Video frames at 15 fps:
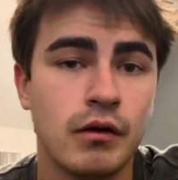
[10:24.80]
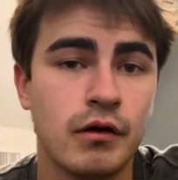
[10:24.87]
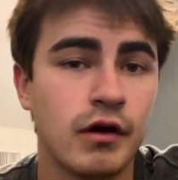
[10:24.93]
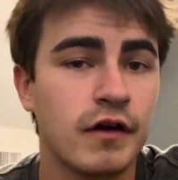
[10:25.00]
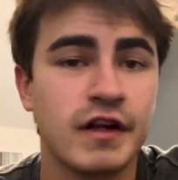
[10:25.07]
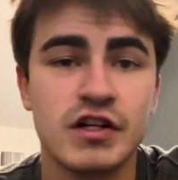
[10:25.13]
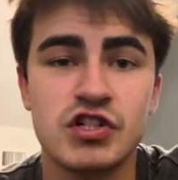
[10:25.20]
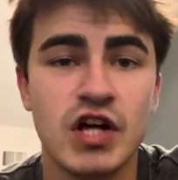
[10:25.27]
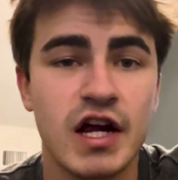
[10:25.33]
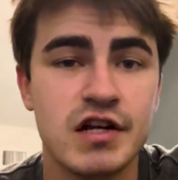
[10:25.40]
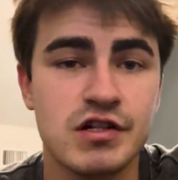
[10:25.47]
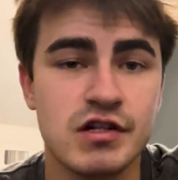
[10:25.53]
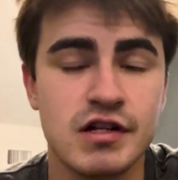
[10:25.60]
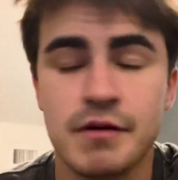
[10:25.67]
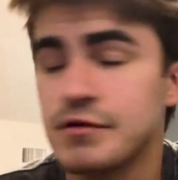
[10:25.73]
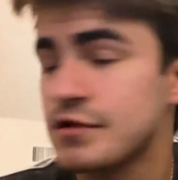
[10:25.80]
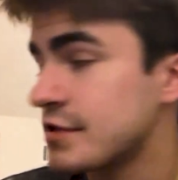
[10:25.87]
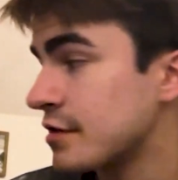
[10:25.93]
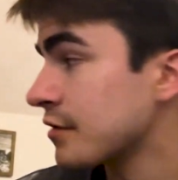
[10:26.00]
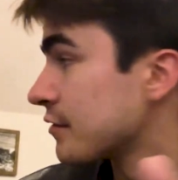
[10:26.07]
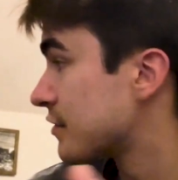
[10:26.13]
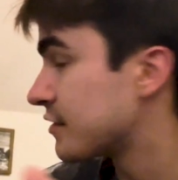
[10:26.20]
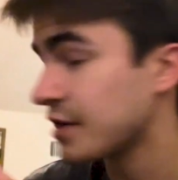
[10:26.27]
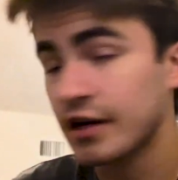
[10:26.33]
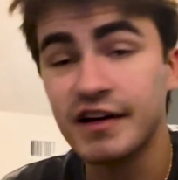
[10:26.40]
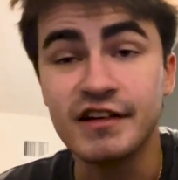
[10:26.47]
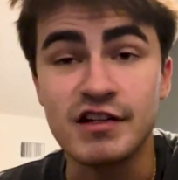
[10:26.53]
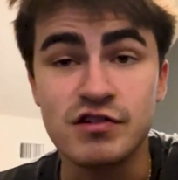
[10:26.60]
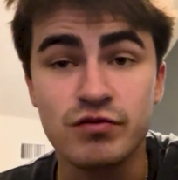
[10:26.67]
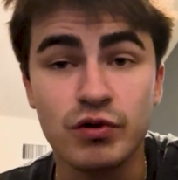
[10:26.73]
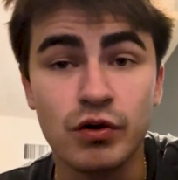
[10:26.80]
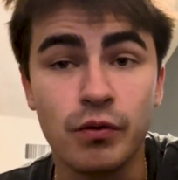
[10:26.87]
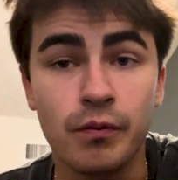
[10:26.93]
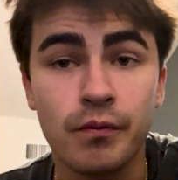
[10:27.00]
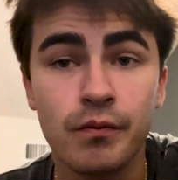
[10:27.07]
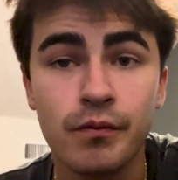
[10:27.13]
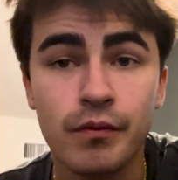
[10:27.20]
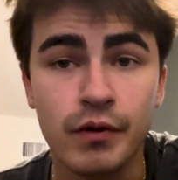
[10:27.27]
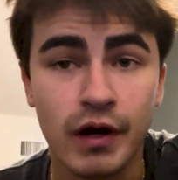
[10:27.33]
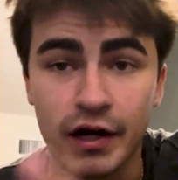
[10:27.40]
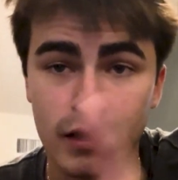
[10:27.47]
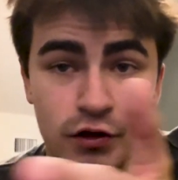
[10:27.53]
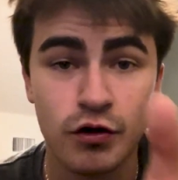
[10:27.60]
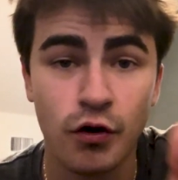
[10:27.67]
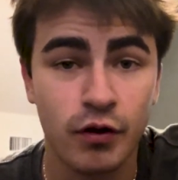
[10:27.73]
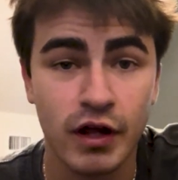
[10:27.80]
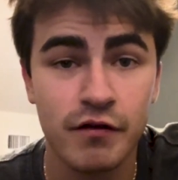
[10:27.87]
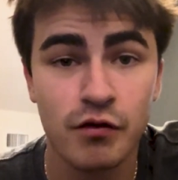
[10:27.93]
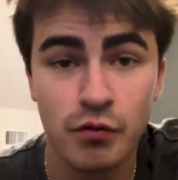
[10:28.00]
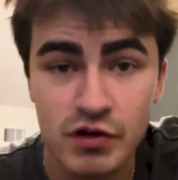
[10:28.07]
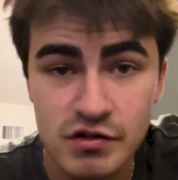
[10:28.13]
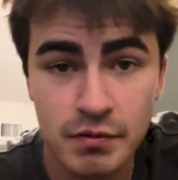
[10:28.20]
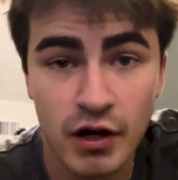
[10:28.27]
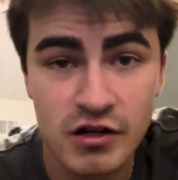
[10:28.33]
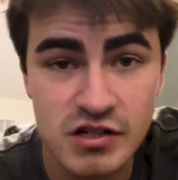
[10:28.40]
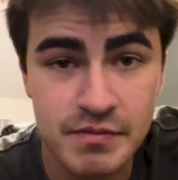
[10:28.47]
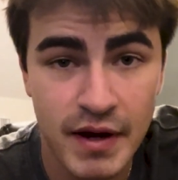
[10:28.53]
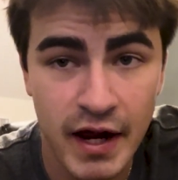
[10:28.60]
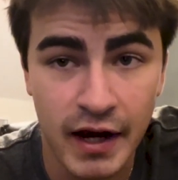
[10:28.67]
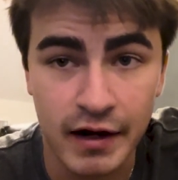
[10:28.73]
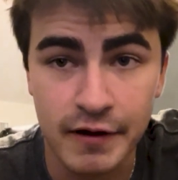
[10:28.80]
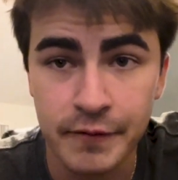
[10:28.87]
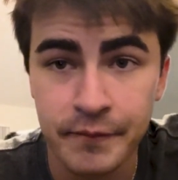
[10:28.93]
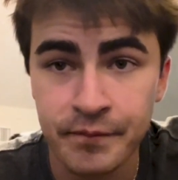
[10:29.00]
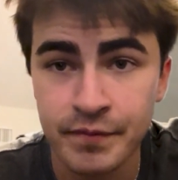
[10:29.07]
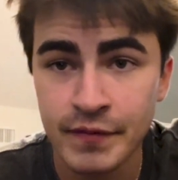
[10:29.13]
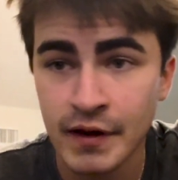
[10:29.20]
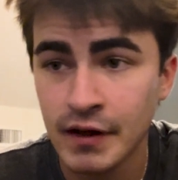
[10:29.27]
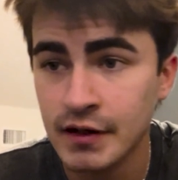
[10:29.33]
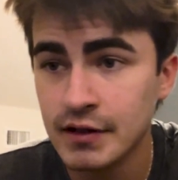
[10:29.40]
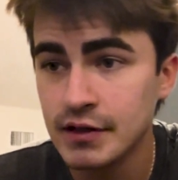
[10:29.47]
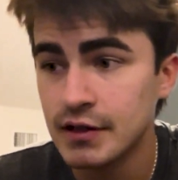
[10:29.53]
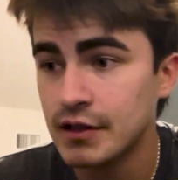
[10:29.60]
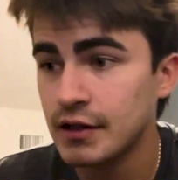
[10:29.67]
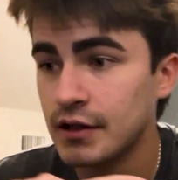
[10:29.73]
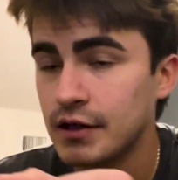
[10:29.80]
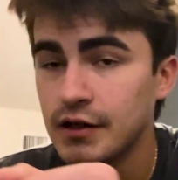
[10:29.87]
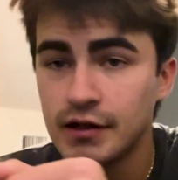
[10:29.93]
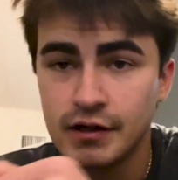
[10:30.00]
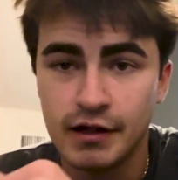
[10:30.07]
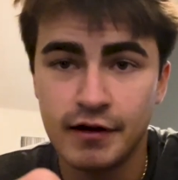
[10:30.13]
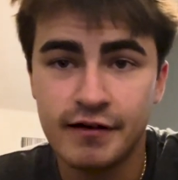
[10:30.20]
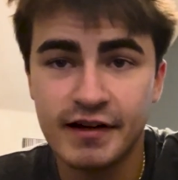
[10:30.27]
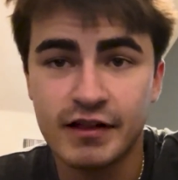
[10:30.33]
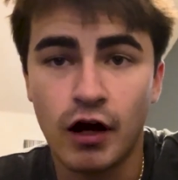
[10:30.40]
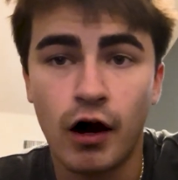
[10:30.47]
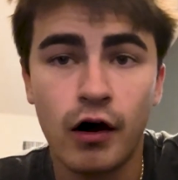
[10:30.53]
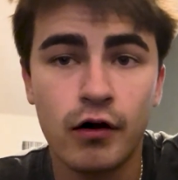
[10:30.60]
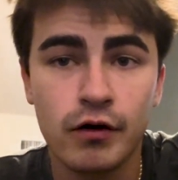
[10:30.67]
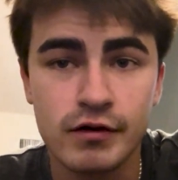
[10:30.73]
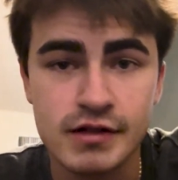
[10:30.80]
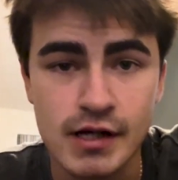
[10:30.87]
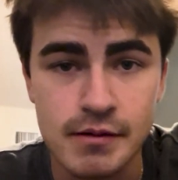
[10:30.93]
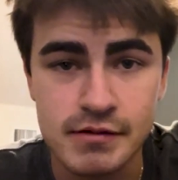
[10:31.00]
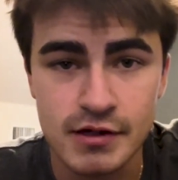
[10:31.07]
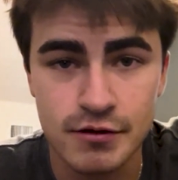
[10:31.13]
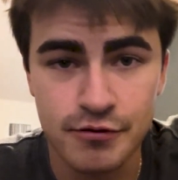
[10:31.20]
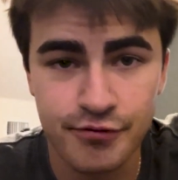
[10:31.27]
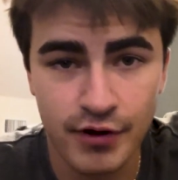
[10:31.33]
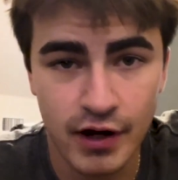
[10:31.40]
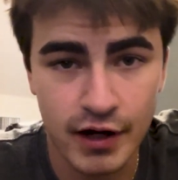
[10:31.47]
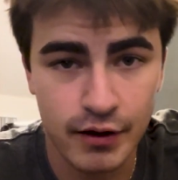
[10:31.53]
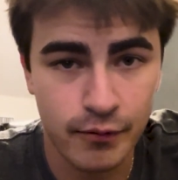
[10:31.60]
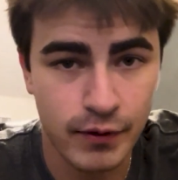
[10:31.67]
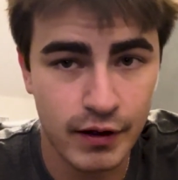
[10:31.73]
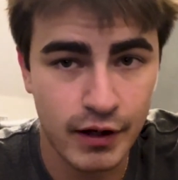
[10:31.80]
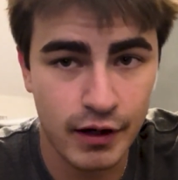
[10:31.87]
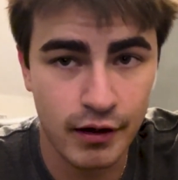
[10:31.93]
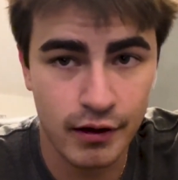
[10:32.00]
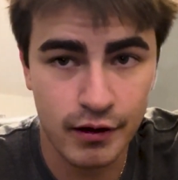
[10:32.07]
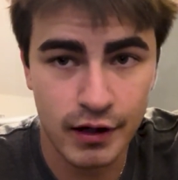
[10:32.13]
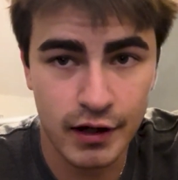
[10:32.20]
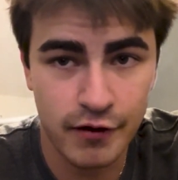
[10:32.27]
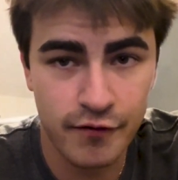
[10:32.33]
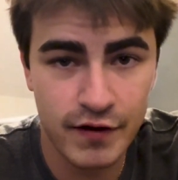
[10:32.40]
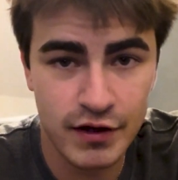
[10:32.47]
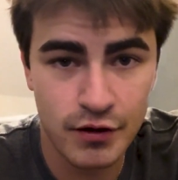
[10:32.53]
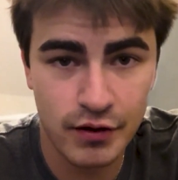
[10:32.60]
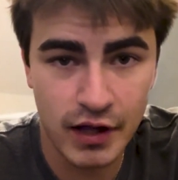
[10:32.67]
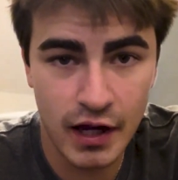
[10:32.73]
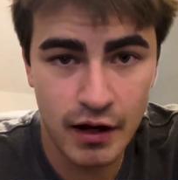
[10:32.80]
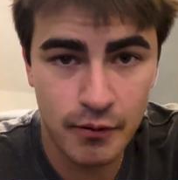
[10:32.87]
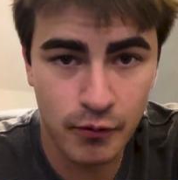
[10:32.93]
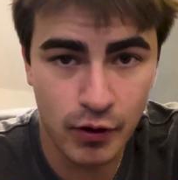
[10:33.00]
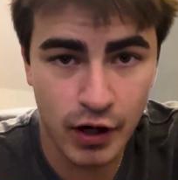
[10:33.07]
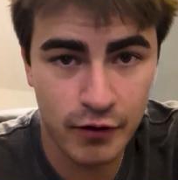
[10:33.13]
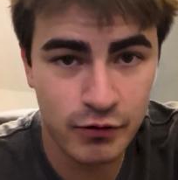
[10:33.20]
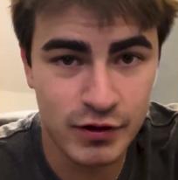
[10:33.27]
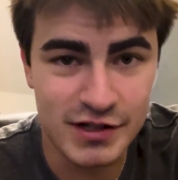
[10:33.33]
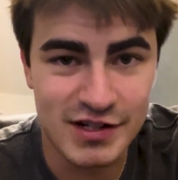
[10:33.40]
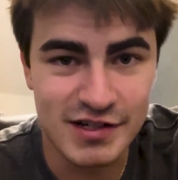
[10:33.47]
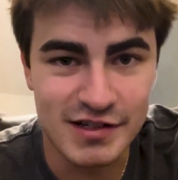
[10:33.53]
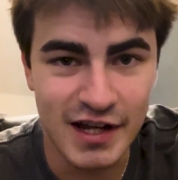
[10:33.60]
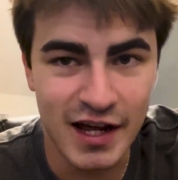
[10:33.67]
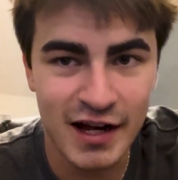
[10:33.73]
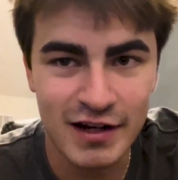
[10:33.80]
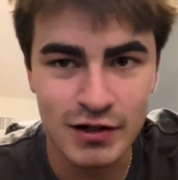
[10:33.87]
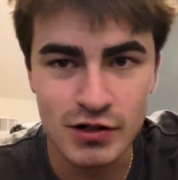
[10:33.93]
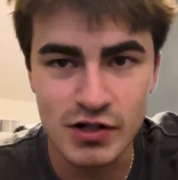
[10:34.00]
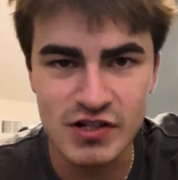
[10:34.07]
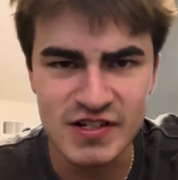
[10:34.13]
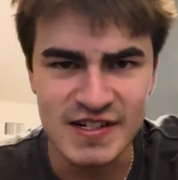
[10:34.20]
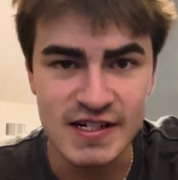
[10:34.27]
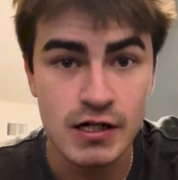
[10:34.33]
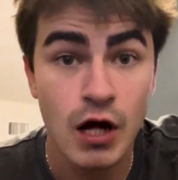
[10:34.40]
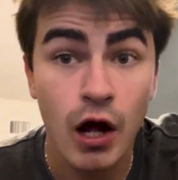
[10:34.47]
Nothing changes. I'm still stuck in this room. Like, you don't give a response back. It's like the holotapes that you find when in a video game where everyone's dead and you just see,